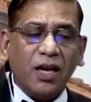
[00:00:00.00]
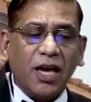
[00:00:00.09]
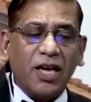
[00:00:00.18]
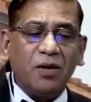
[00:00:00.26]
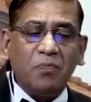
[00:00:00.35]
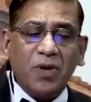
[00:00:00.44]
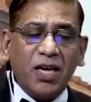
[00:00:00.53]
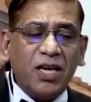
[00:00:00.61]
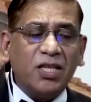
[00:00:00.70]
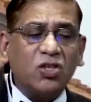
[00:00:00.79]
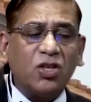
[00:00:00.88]
and
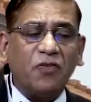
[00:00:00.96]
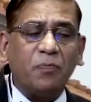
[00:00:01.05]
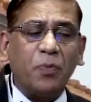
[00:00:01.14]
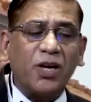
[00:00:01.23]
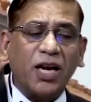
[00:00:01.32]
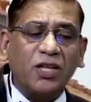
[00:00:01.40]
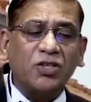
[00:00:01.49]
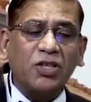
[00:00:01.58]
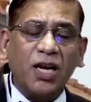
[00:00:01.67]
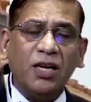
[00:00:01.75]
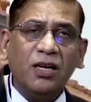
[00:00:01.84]
means of
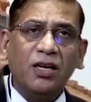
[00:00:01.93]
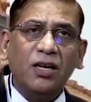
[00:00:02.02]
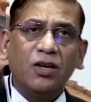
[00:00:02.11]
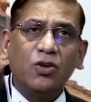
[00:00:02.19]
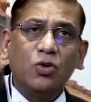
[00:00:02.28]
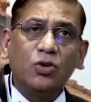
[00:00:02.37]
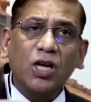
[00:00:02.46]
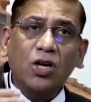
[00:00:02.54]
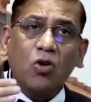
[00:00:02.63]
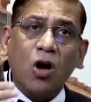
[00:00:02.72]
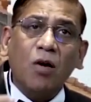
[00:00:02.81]
production to
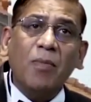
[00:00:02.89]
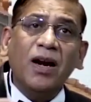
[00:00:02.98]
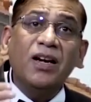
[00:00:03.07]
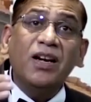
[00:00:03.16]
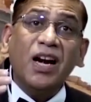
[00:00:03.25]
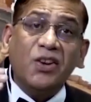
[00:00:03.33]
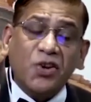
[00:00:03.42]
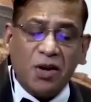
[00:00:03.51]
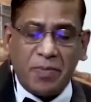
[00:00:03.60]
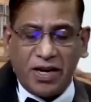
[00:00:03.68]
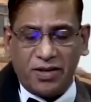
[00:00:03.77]
the common
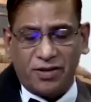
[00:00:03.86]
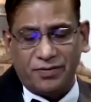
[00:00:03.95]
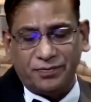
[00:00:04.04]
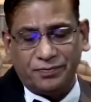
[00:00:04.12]
detriment,